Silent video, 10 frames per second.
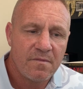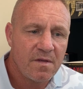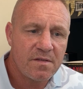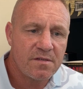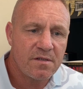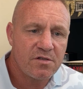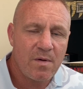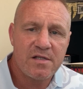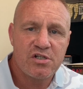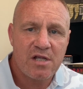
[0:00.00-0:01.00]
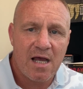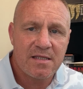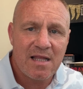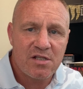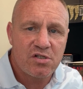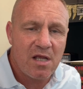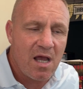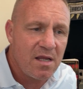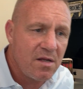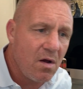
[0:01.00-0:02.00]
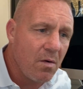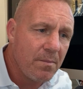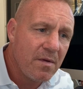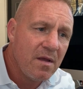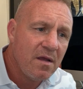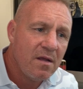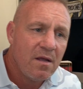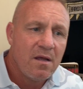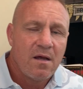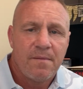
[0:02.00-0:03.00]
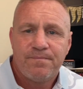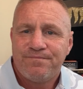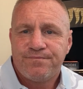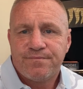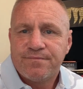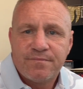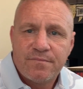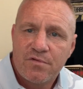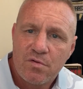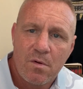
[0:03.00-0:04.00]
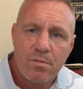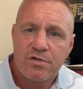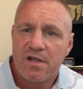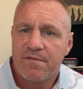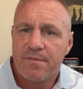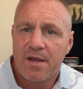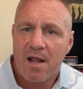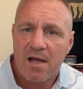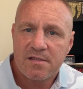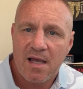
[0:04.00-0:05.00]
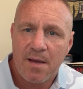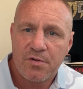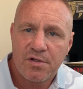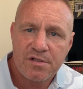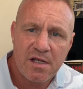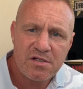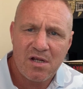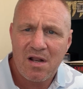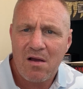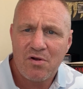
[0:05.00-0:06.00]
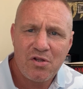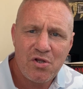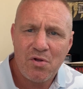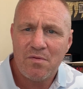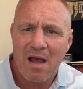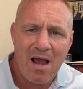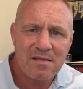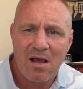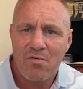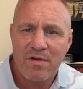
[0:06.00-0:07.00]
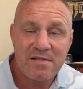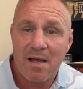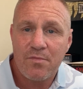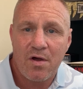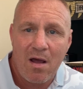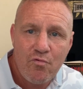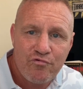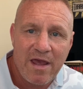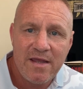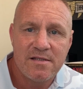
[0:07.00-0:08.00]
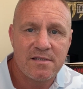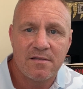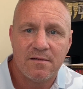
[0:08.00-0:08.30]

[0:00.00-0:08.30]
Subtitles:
It's quite sad, and that's, you know, someone was giving me an hard time the other day saying, how can you act outraged? I'm not outraged.